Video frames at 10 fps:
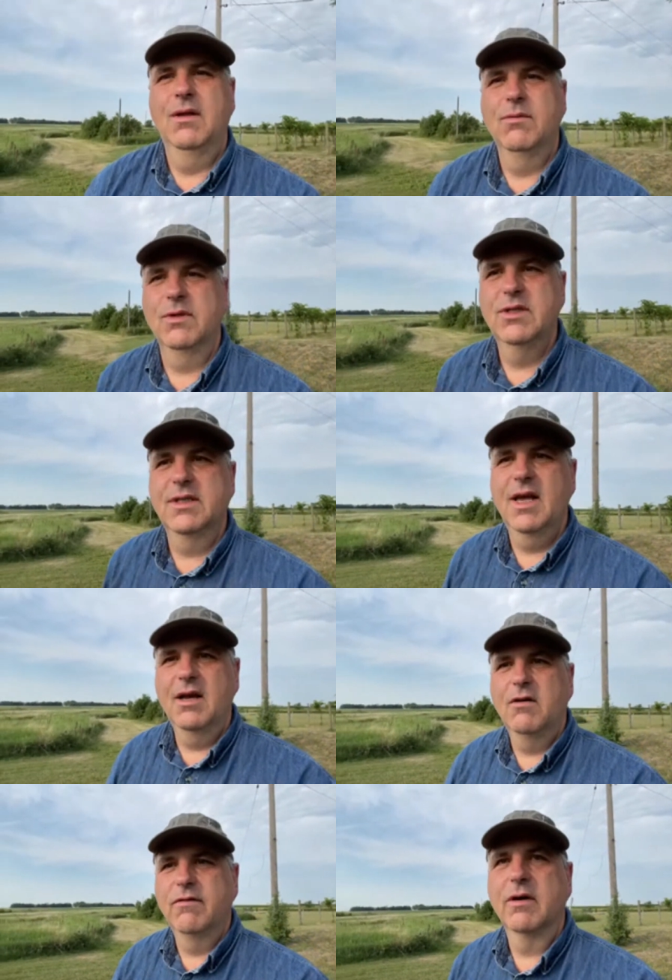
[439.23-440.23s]
we'll just head
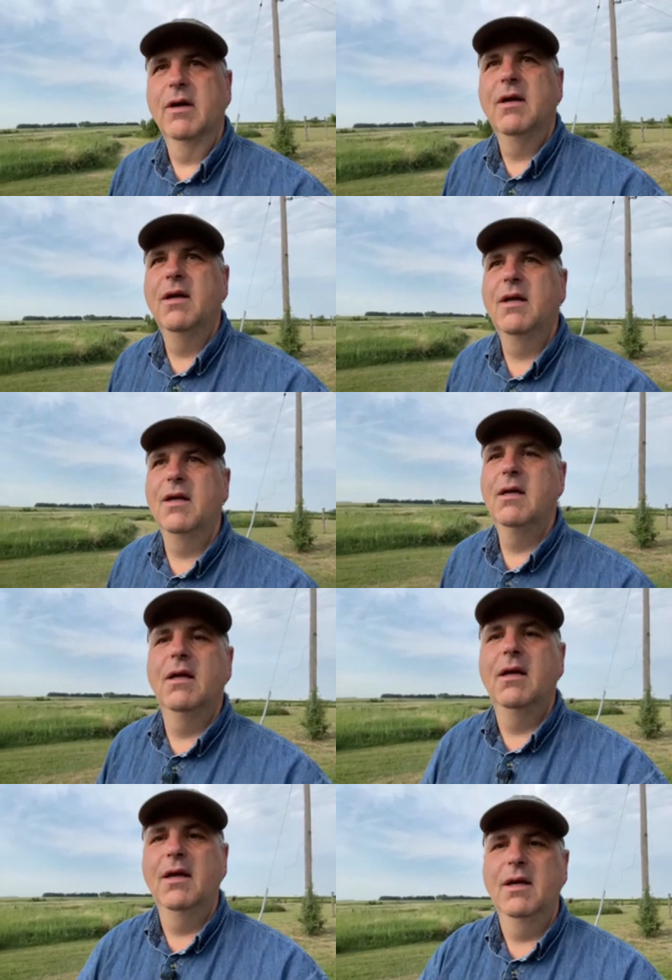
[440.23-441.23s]
over
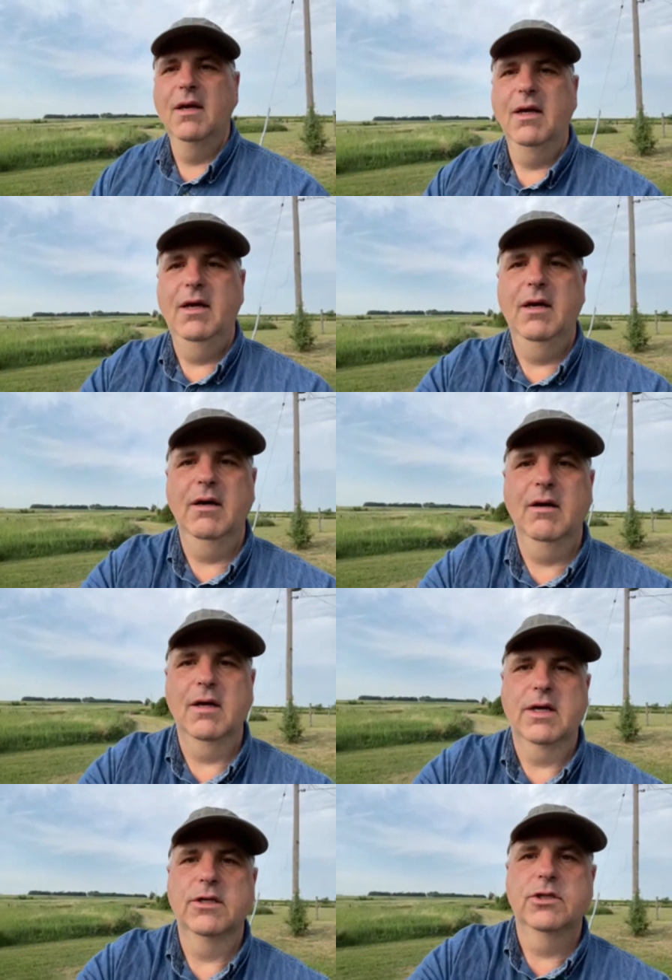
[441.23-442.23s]
here. I
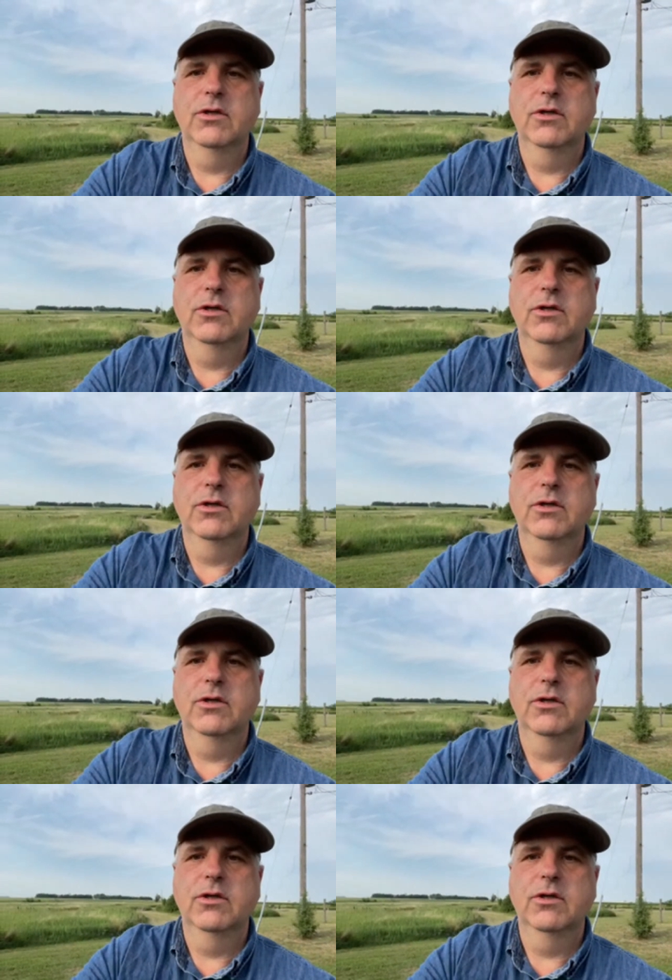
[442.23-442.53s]
can show you